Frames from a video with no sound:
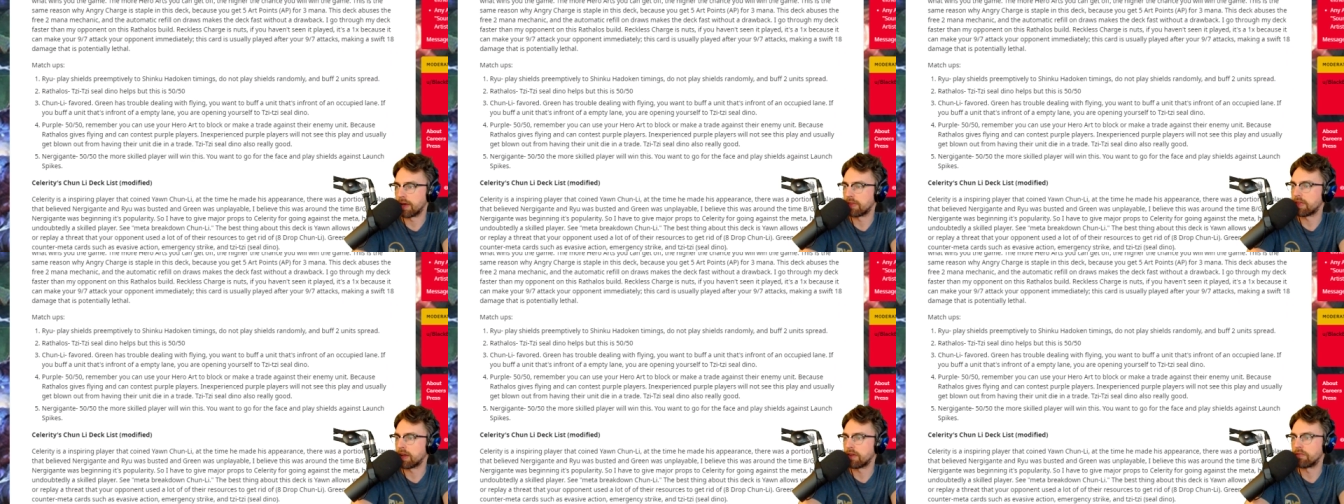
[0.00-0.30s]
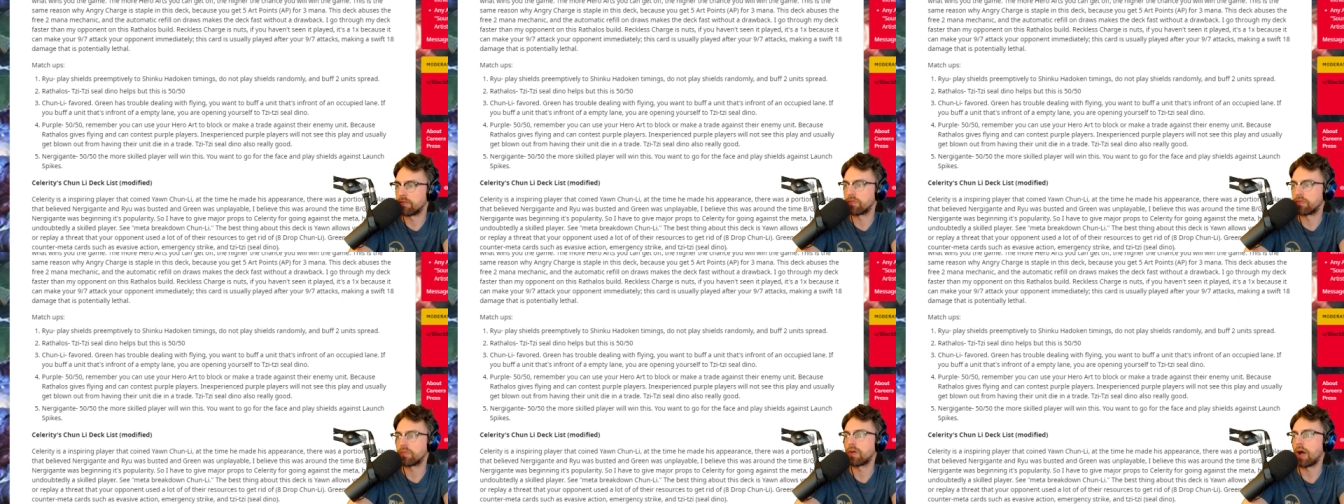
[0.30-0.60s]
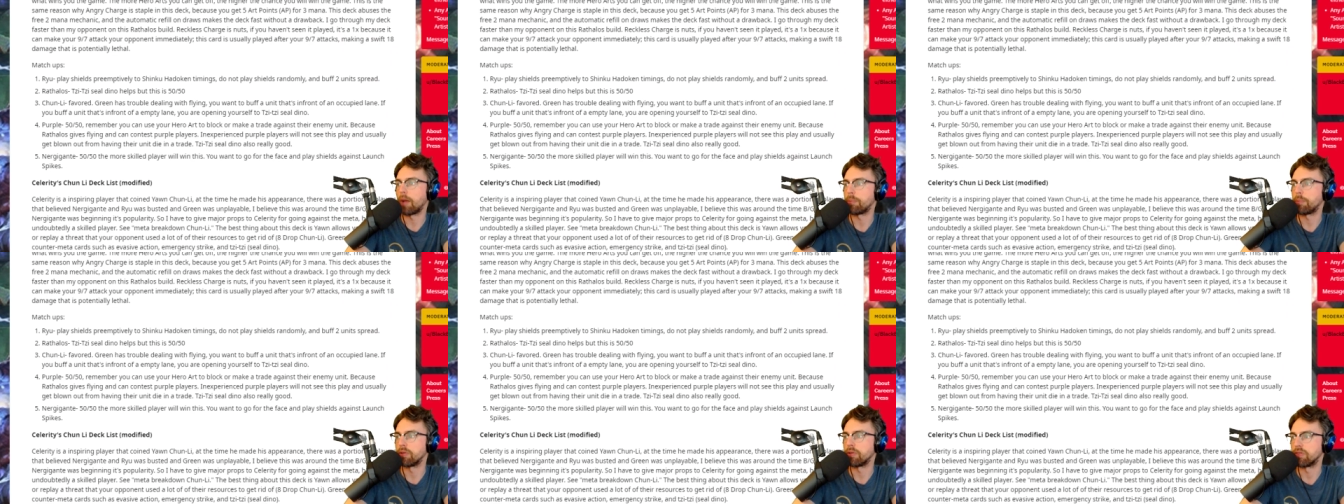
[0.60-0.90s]
I think I've
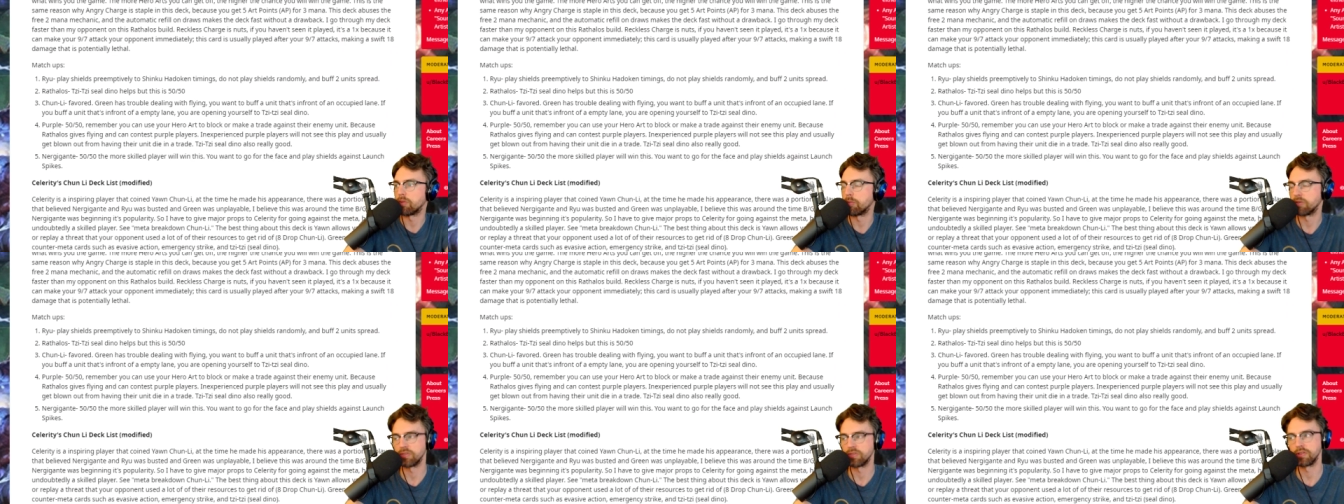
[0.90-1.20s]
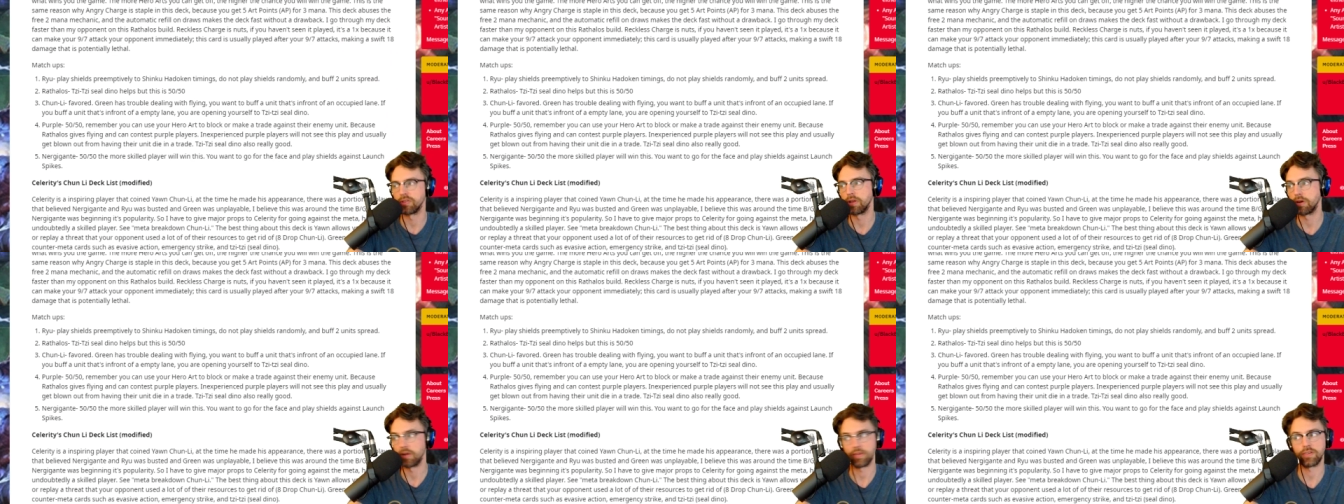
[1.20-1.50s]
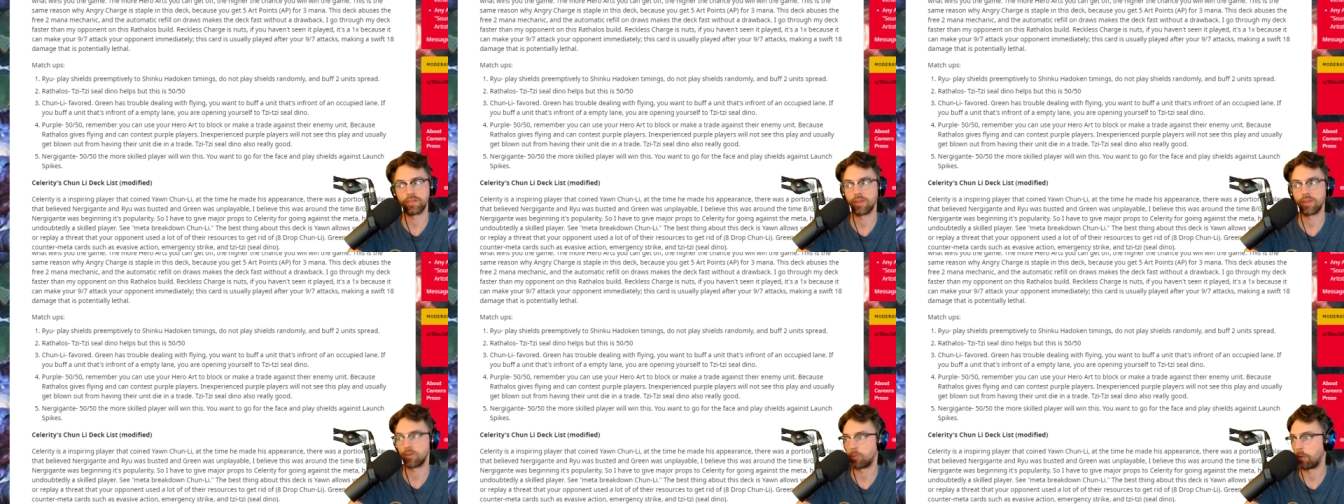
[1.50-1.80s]
copied some of
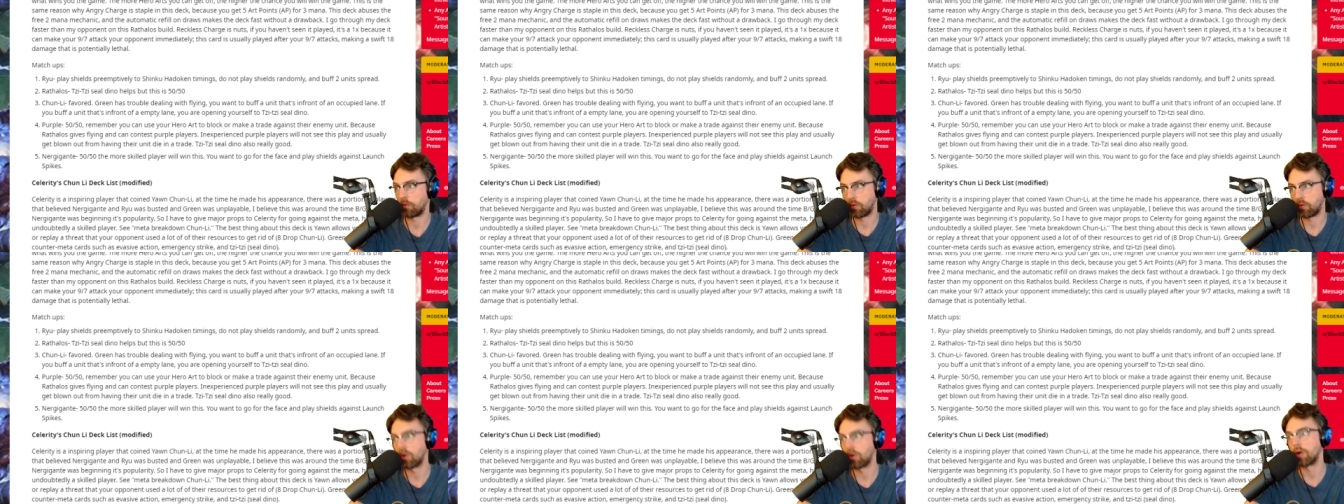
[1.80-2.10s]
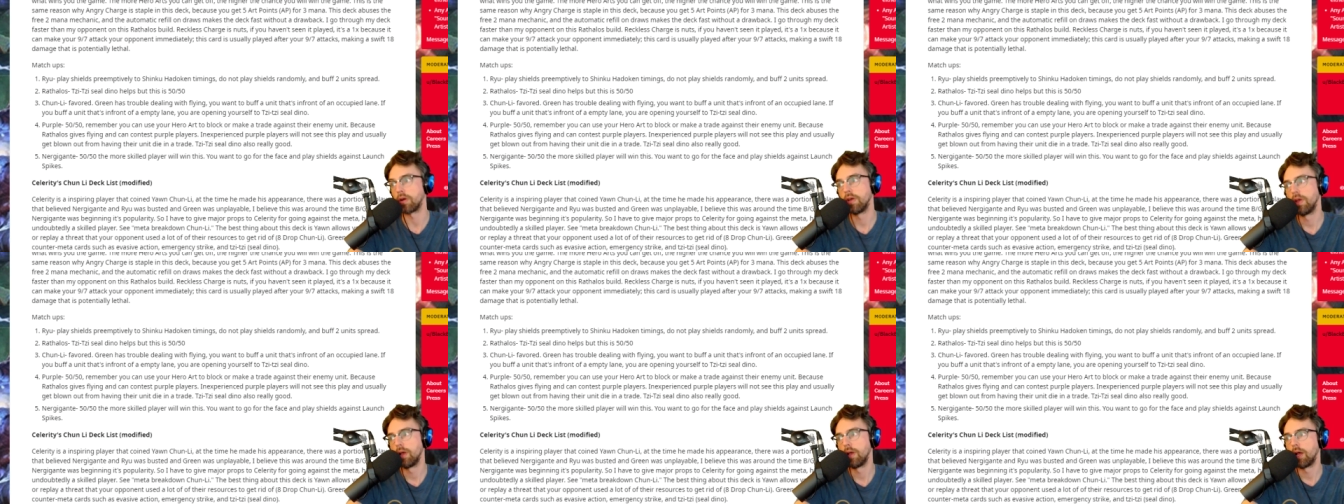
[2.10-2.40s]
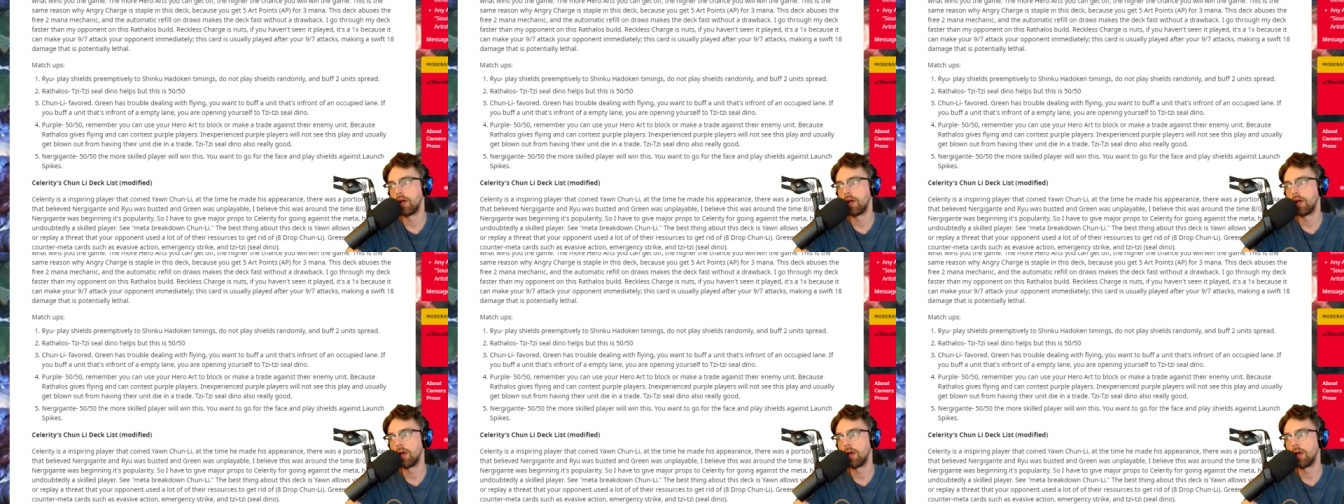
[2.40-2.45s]
Celerity's decks before.